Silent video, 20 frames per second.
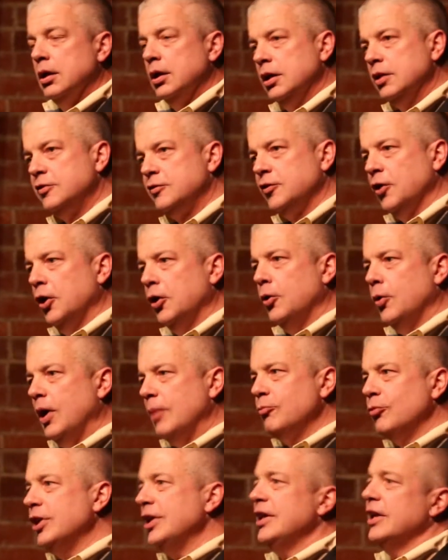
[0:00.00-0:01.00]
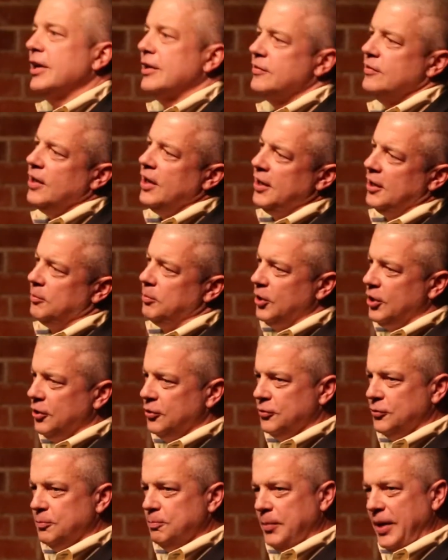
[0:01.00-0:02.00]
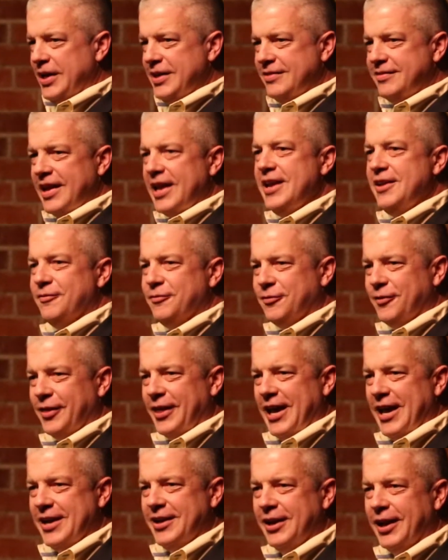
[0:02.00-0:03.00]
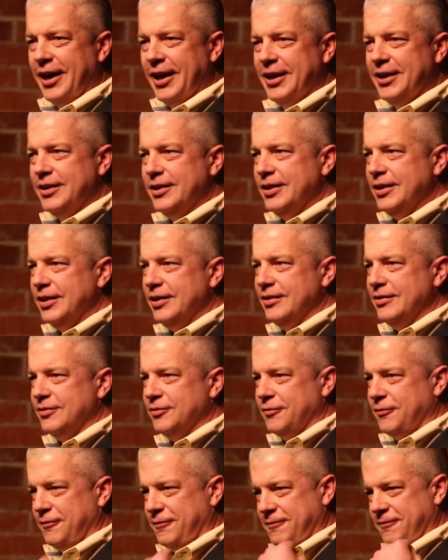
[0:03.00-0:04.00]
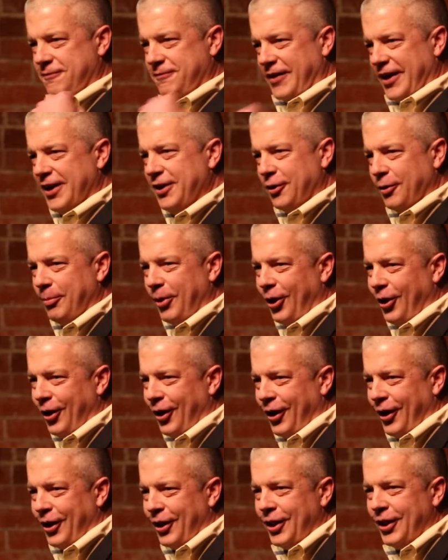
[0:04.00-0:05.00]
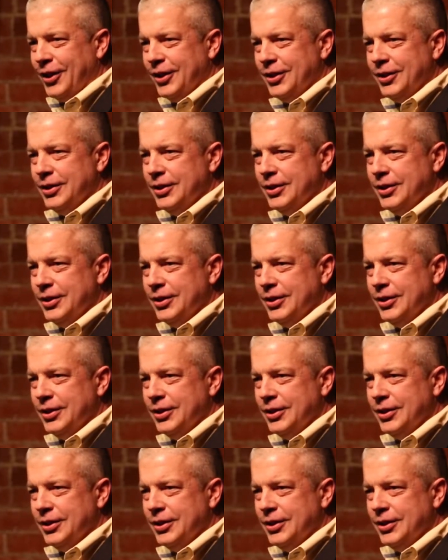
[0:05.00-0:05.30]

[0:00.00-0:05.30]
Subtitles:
And so I'm really excited because my date for that night is Fireball.